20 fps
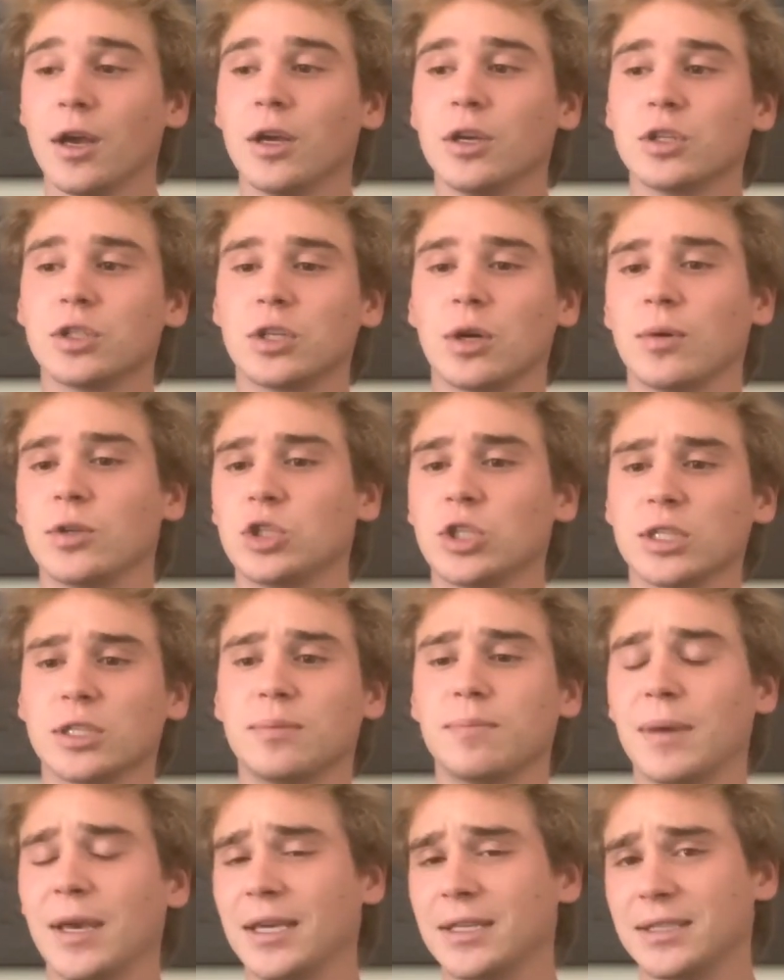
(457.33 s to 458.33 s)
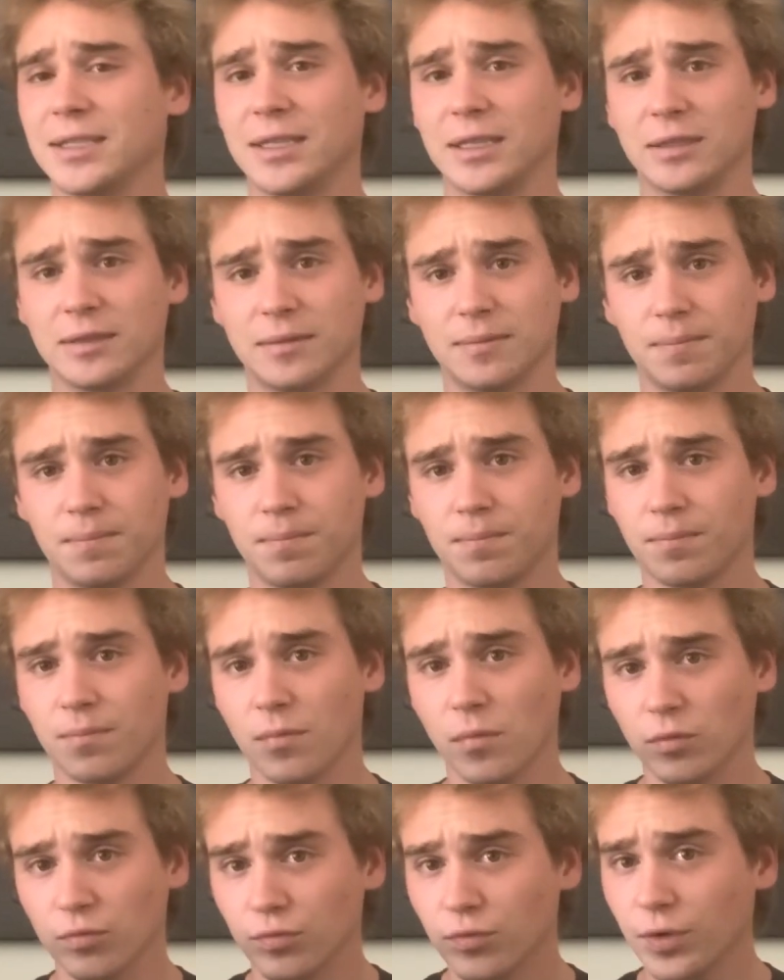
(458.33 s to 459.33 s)
So it just makes these
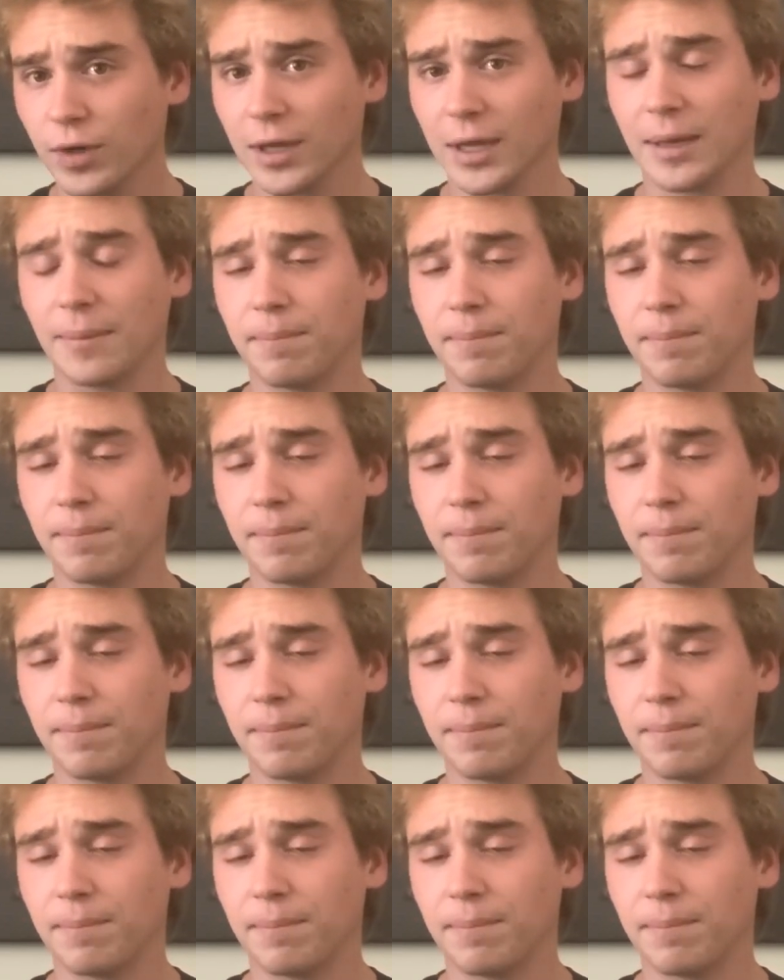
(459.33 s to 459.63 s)
really